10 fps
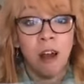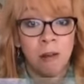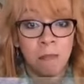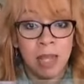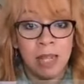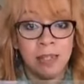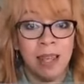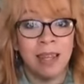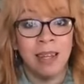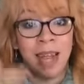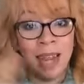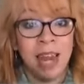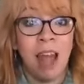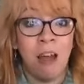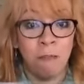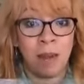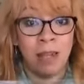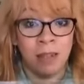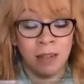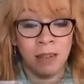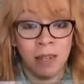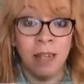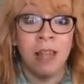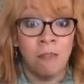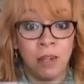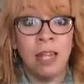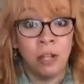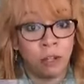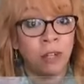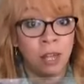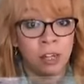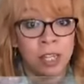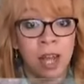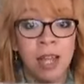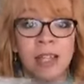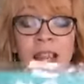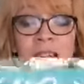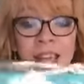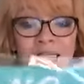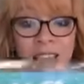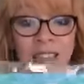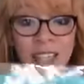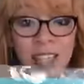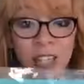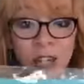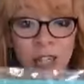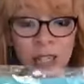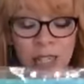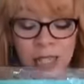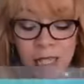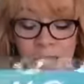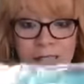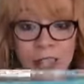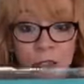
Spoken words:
Our B is like an 8.5 by 11, like your letter size. This is our D size.